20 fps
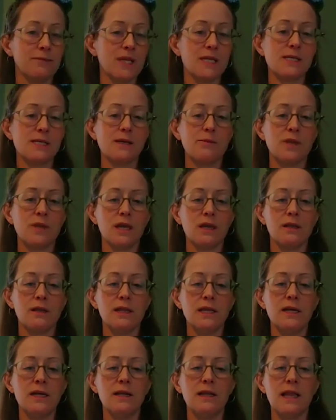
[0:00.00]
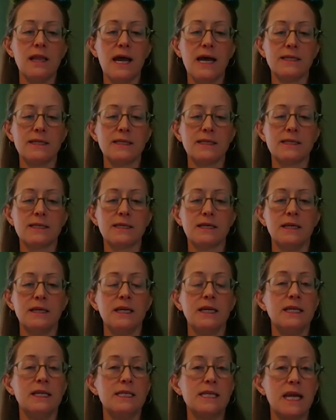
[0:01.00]
something a little less.
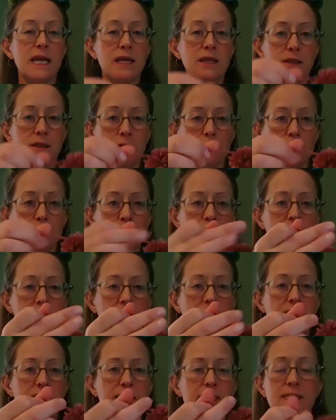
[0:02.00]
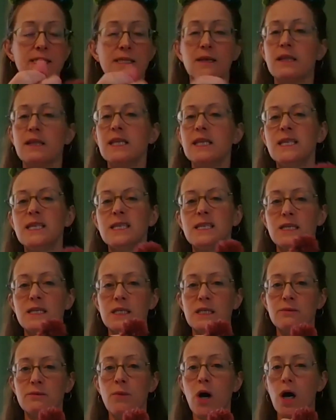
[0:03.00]
Take those ends, and this is a
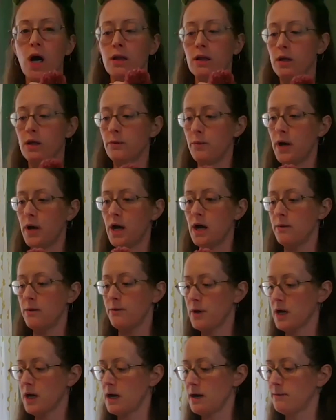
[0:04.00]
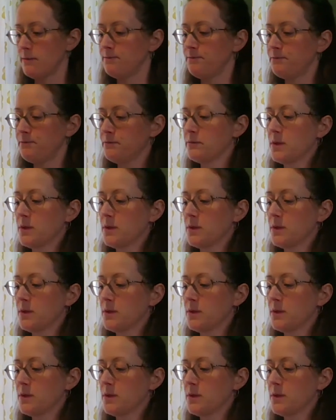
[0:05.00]
smaller pom-pom,